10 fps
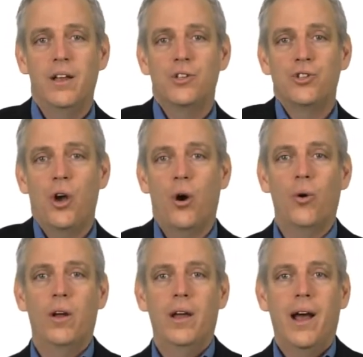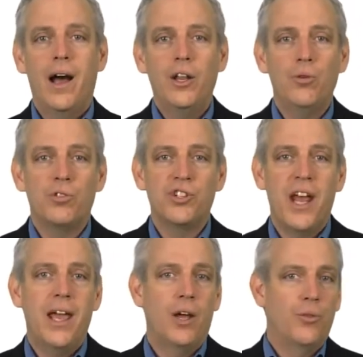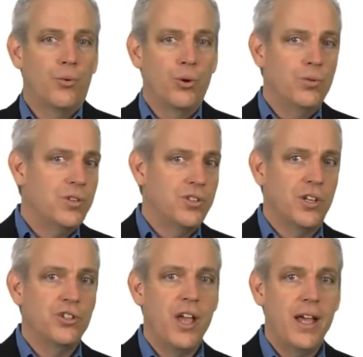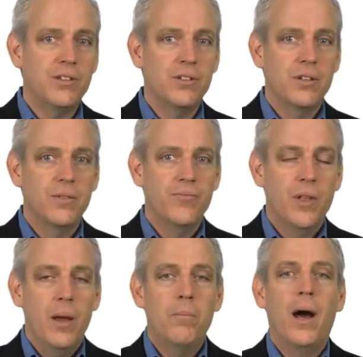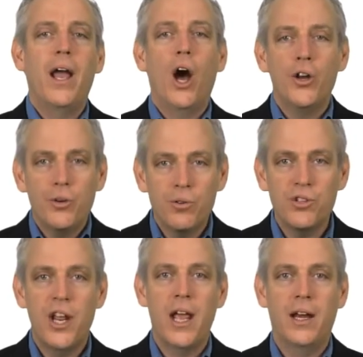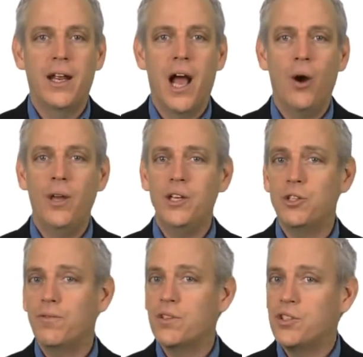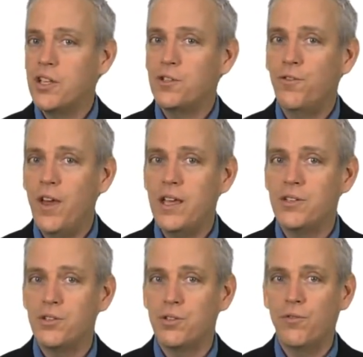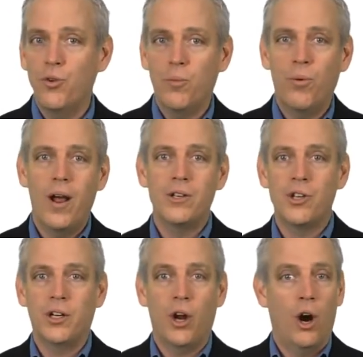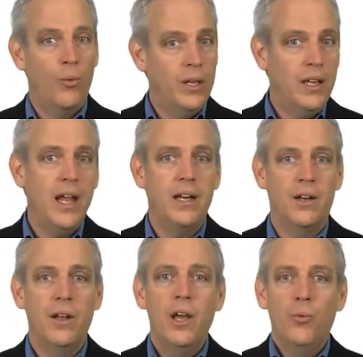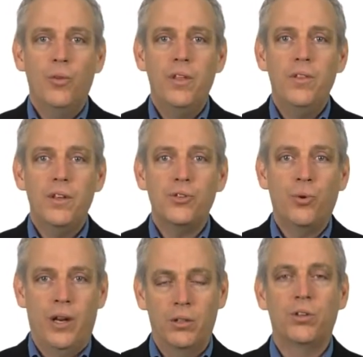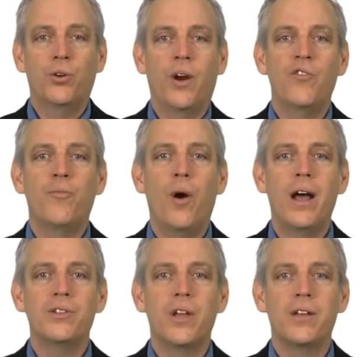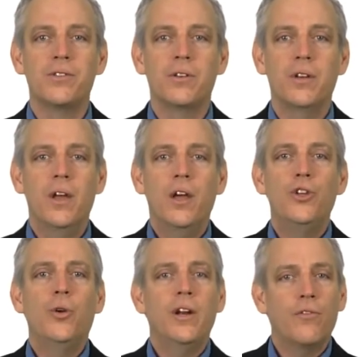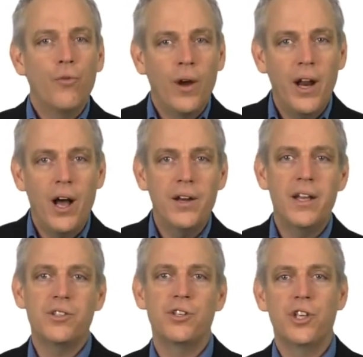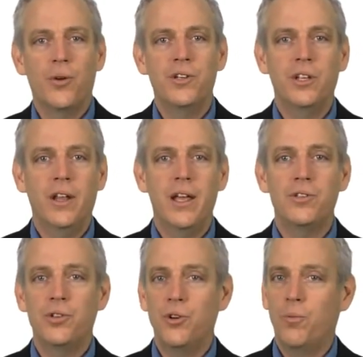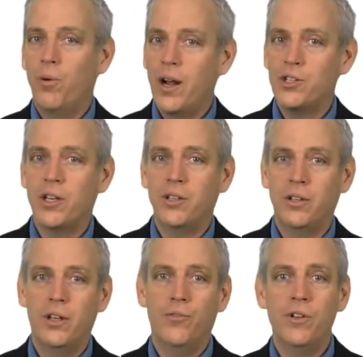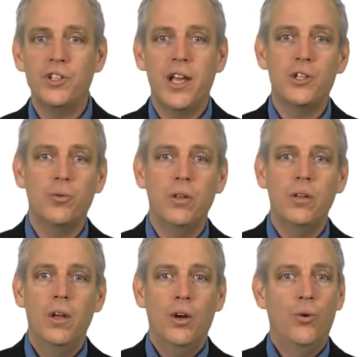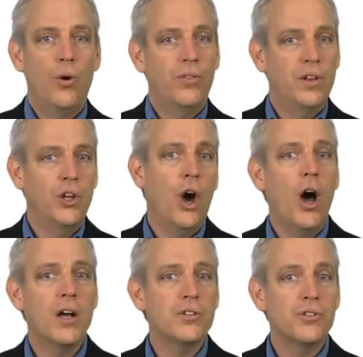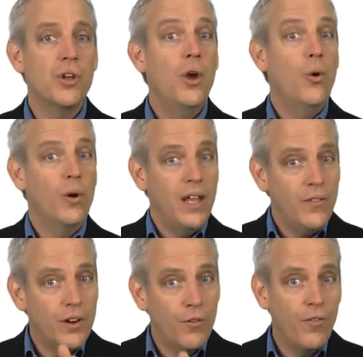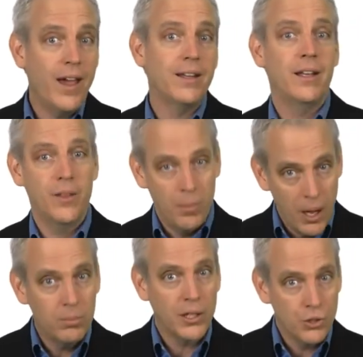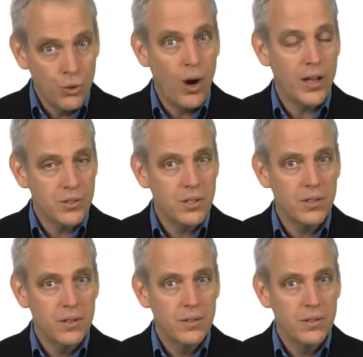So, how do you stay on the route to success? By understanding how each of the six phases of your project are related within this cradle to grave process. You can avoid unnecessary delays to your project delivery schedule, growth in costs, or even affecting the public's trust.